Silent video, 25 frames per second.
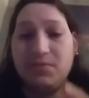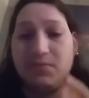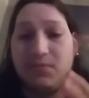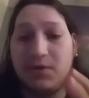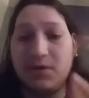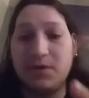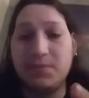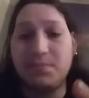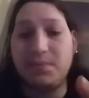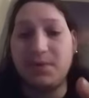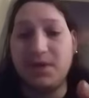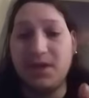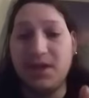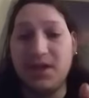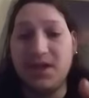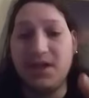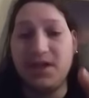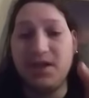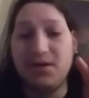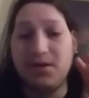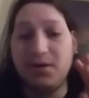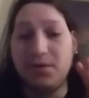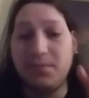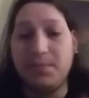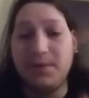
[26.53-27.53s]
want to
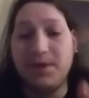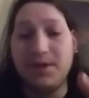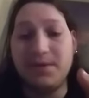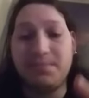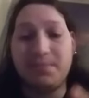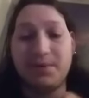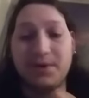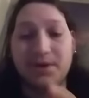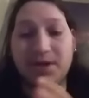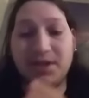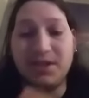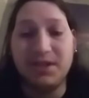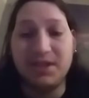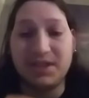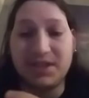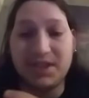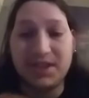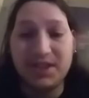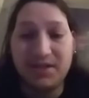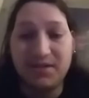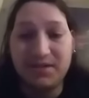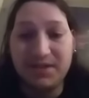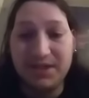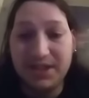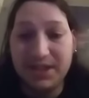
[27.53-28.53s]
play or be a part of the
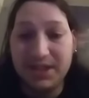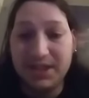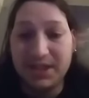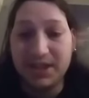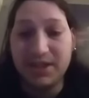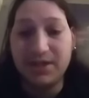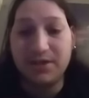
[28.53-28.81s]
series